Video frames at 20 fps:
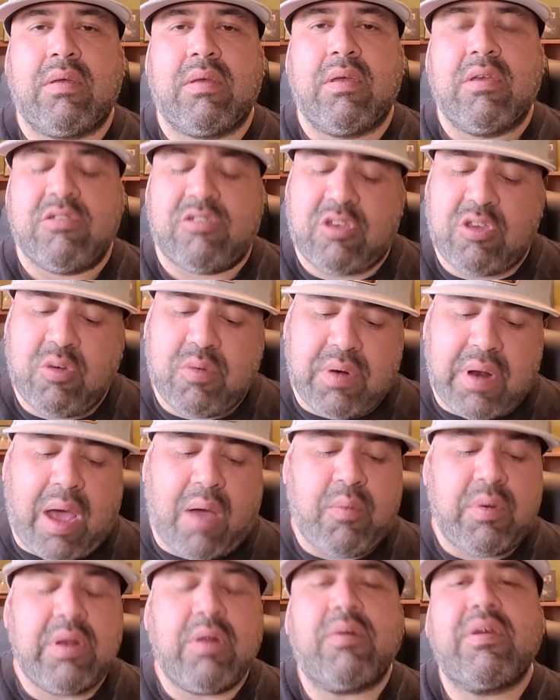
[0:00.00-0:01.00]
So you and
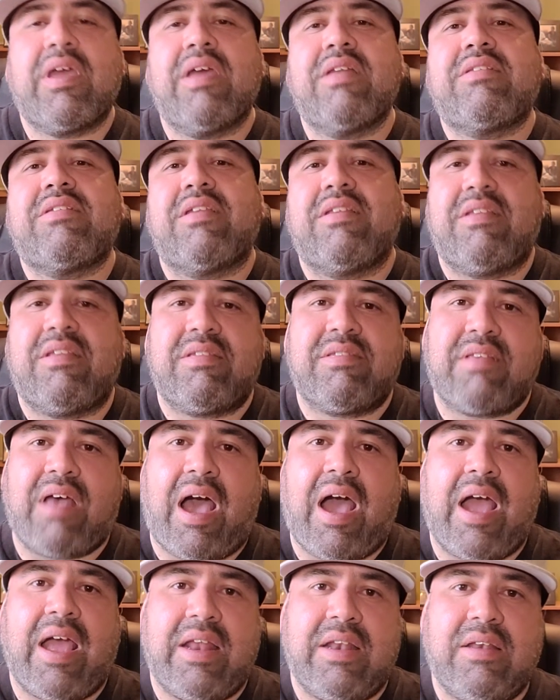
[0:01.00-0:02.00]
I, we don't get to
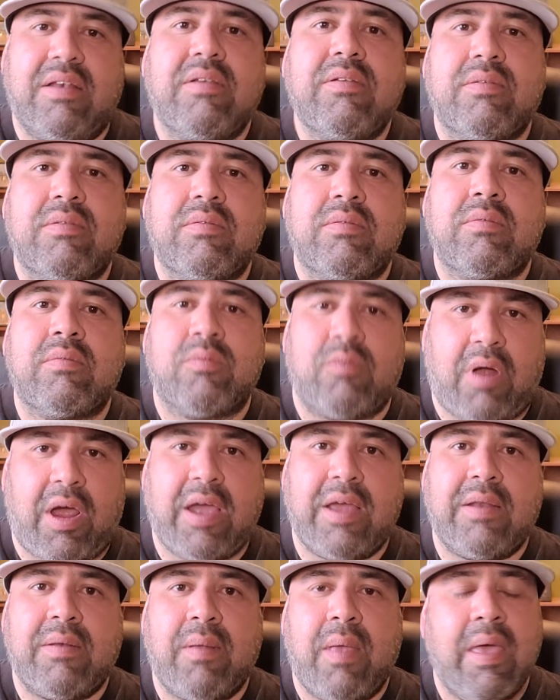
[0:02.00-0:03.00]
decide,
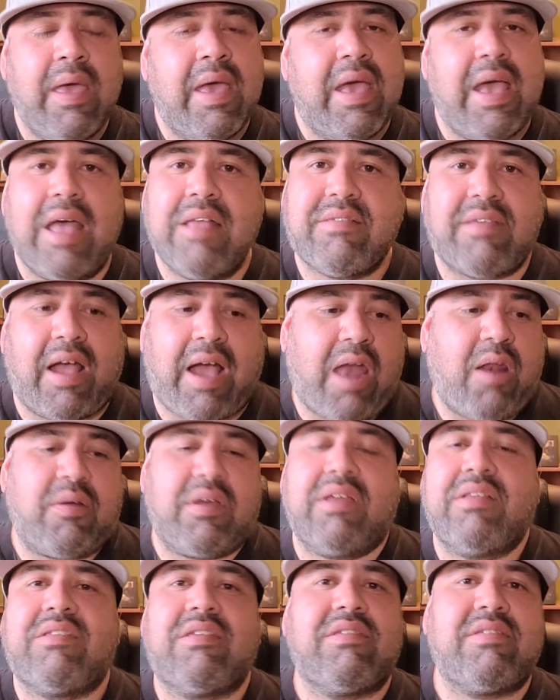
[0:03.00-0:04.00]
right? It's like I
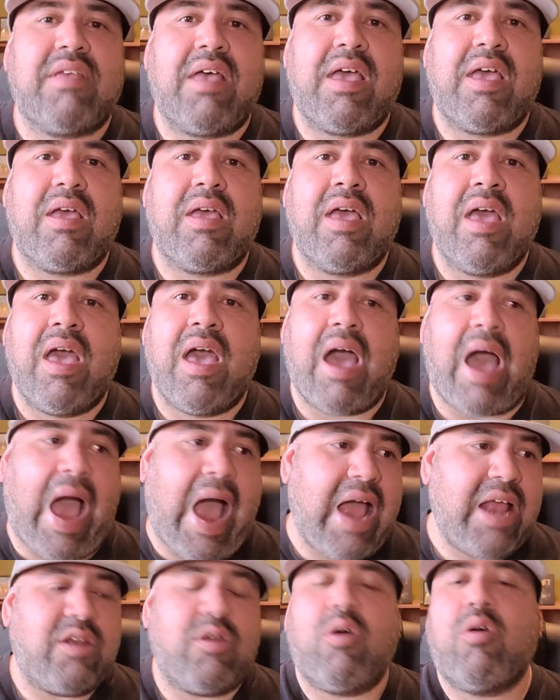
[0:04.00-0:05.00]
don't get to say,
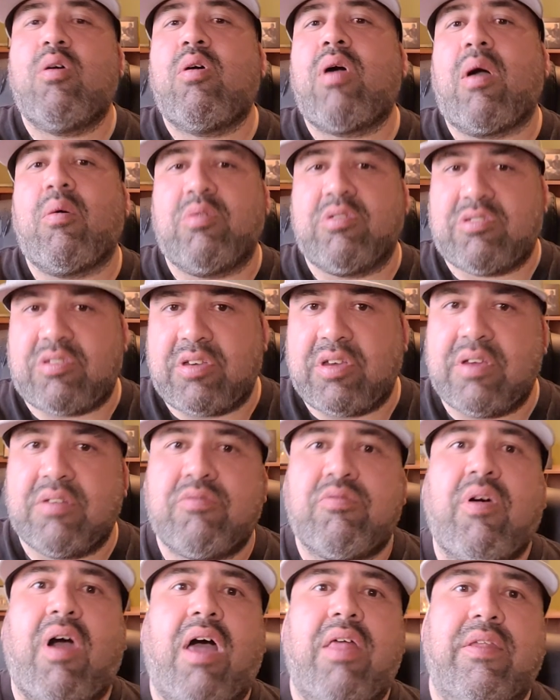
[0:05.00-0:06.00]
I know I was a good
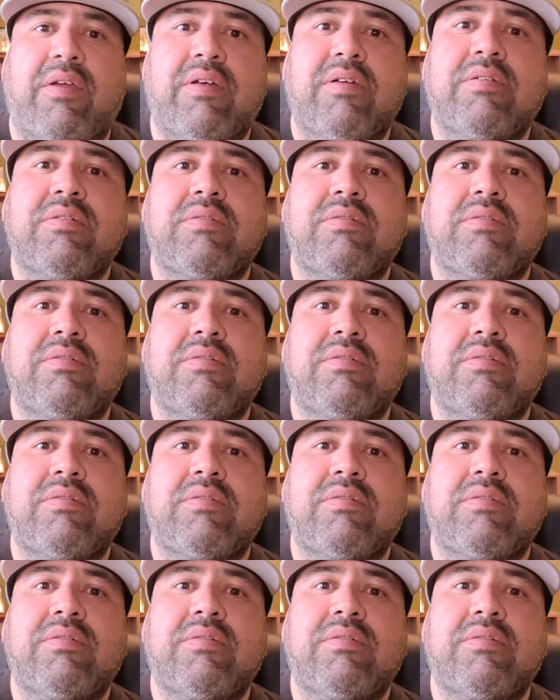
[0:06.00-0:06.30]
father.